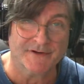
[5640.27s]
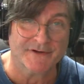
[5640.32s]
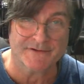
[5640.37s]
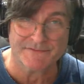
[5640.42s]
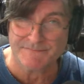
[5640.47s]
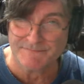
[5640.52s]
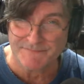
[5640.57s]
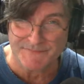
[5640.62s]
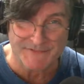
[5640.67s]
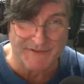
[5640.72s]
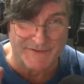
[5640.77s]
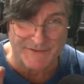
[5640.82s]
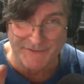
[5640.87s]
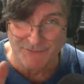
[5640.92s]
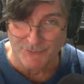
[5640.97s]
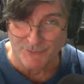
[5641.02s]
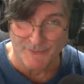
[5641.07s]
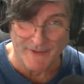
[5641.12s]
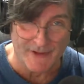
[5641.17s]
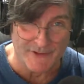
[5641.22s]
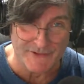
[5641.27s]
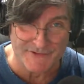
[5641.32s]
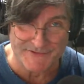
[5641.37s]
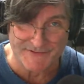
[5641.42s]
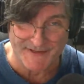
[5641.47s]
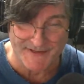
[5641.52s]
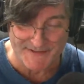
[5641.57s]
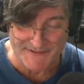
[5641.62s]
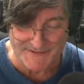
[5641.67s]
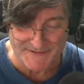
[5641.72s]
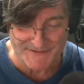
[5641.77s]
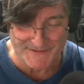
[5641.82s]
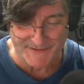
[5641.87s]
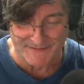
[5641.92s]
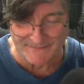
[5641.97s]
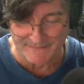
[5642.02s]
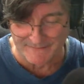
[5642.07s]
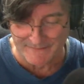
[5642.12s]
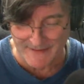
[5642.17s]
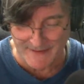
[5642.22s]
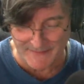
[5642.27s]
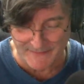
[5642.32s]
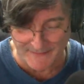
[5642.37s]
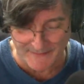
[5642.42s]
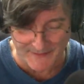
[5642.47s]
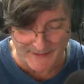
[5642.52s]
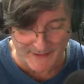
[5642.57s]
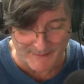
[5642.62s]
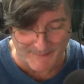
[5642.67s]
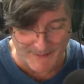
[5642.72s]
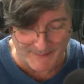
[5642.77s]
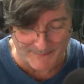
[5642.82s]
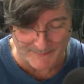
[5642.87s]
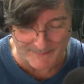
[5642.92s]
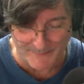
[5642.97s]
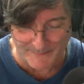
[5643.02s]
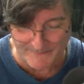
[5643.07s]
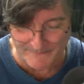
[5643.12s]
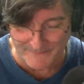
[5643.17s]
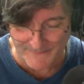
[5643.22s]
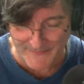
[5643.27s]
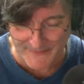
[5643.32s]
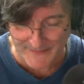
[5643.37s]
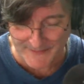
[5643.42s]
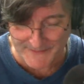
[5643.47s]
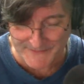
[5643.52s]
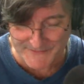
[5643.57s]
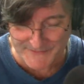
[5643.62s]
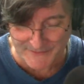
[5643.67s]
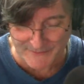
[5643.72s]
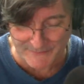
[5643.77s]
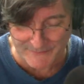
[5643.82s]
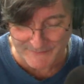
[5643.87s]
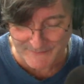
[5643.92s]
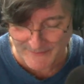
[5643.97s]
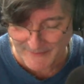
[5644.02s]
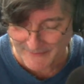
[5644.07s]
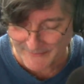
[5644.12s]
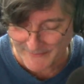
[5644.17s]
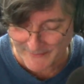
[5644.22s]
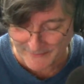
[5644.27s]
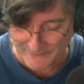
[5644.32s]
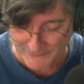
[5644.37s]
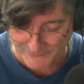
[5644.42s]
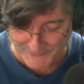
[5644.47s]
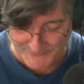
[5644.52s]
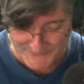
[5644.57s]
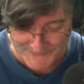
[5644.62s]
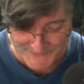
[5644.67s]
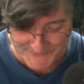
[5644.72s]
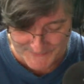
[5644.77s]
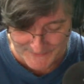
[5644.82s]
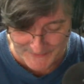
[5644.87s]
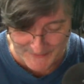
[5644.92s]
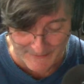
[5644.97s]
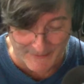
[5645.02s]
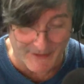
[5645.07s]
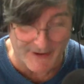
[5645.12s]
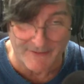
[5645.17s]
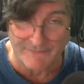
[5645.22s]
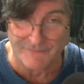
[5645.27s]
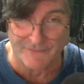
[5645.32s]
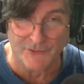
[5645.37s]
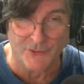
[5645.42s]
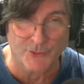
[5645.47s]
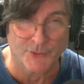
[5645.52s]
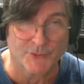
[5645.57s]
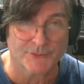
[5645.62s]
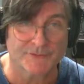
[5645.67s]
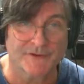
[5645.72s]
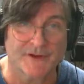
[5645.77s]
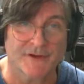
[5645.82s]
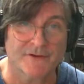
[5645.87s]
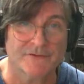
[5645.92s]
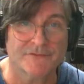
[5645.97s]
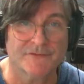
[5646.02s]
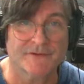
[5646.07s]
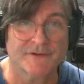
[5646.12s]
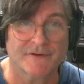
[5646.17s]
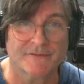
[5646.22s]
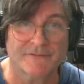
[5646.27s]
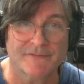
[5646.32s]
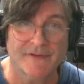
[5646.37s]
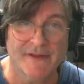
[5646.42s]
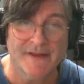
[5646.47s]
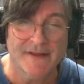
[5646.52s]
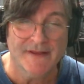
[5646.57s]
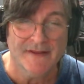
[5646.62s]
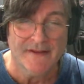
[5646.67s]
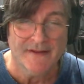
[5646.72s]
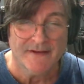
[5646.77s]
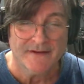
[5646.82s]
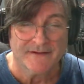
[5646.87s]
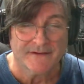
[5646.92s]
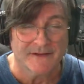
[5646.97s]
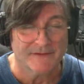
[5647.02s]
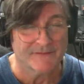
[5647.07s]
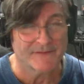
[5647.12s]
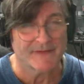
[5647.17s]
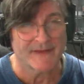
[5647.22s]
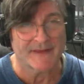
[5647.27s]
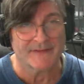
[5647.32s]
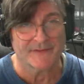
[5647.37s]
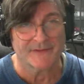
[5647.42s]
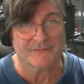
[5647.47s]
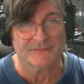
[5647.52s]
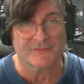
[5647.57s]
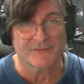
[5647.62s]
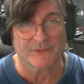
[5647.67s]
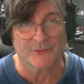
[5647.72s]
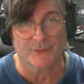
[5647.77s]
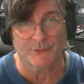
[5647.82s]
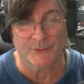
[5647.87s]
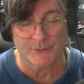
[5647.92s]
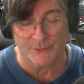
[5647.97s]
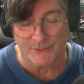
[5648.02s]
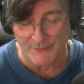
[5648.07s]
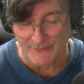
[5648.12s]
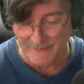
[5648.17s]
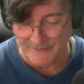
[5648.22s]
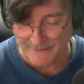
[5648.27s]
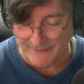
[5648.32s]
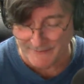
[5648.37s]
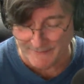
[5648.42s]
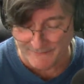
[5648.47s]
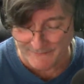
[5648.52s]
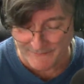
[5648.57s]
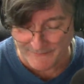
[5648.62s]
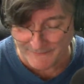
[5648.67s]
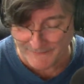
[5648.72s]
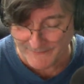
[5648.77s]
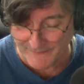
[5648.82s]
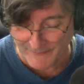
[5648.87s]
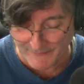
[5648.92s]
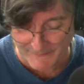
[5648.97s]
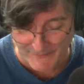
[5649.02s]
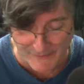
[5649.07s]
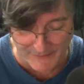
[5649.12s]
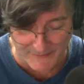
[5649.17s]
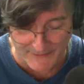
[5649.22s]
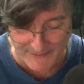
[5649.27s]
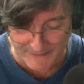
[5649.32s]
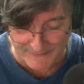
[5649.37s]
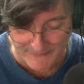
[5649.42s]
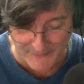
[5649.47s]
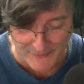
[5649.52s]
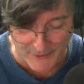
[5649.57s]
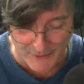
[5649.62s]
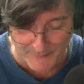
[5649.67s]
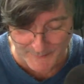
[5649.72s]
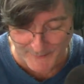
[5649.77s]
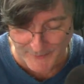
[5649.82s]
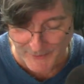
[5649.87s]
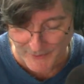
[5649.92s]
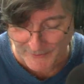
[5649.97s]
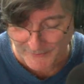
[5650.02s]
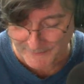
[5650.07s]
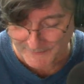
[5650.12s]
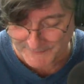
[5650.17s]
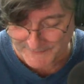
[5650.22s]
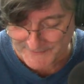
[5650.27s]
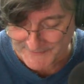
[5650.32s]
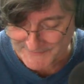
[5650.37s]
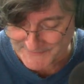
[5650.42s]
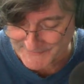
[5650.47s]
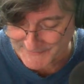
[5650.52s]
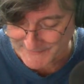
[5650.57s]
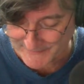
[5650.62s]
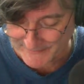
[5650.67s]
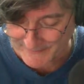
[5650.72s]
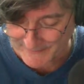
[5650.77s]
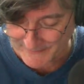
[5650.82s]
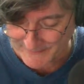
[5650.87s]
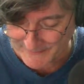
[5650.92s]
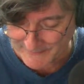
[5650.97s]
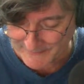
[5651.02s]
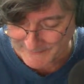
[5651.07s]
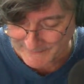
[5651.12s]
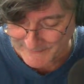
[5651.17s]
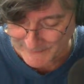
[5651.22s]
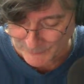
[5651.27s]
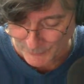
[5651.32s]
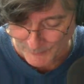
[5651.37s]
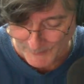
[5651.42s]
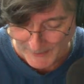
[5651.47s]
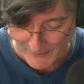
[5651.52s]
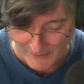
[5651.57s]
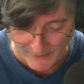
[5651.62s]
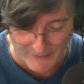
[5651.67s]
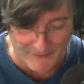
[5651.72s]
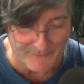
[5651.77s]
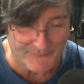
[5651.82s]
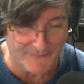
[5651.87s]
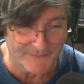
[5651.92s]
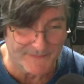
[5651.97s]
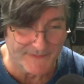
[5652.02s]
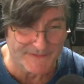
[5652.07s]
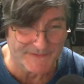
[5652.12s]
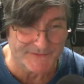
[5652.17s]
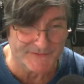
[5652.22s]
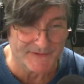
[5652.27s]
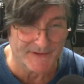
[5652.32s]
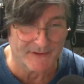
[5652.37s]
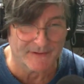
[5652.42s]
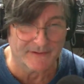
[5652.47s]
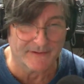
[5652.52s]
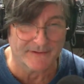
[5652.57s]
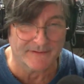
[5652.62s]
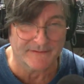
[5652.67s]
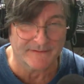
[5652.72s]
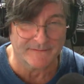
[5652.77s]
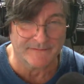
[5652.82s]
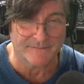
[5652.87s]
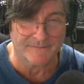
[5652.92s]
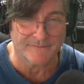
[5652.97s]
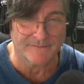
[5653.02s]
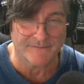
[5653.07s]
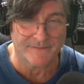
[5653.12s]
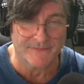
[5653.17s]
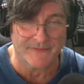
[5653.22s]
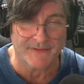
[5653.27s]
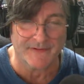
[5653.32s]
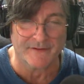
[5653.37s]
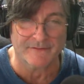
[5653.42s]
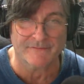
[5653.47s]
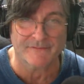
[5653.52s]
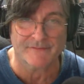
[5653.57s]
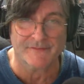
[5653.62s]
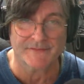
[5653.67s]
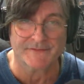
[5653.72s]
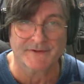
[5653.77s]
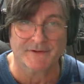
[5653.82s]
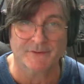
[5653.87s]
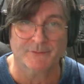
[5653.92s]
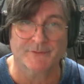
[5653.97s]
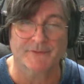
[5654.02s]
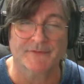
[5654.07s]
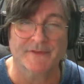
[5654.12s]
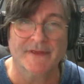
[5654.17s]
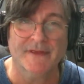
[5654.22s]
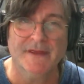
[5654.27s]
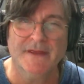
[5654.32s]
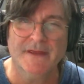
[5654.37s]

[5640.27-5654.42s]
I did all those tests and nothing came up there, so I thank goodness I haven't caught COVID. I've never had the flu. I've only had the common cold in all my life. That's the only thing I've ever dealt with.